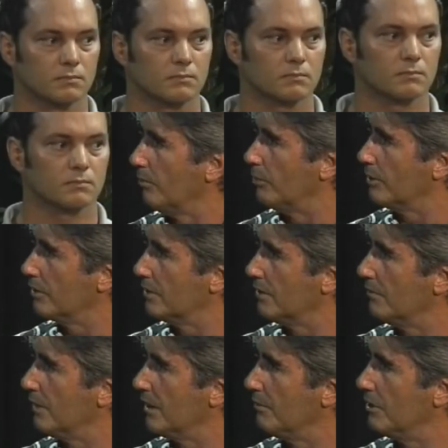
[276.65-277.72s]
Robert
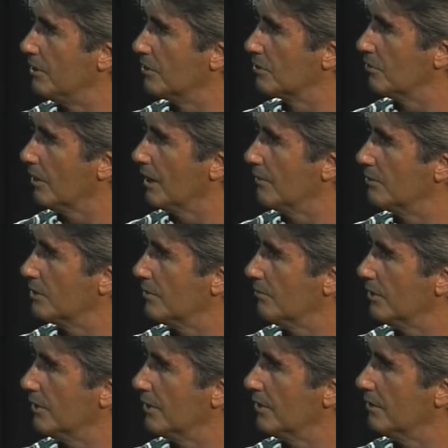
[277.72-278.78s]
can maybe describe some
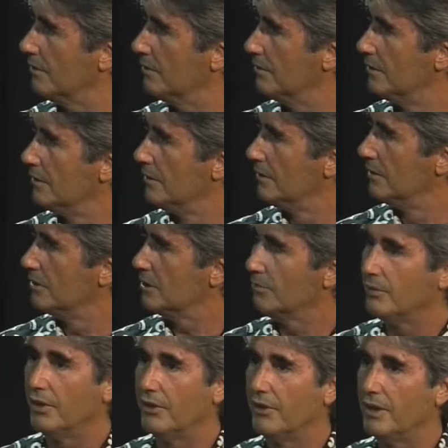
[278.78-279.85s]
of
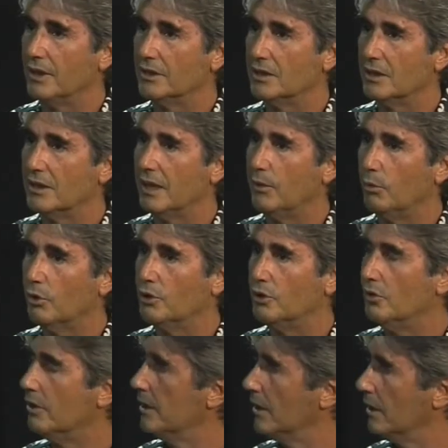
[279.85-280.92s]
the things that they were
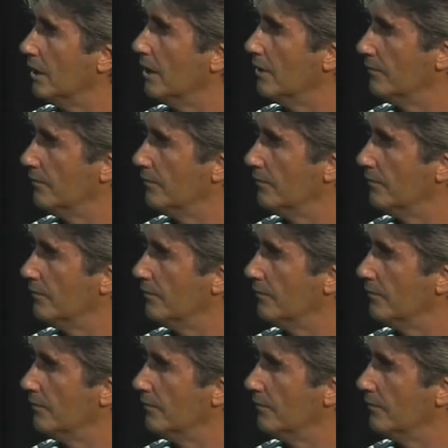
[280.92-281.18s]
doing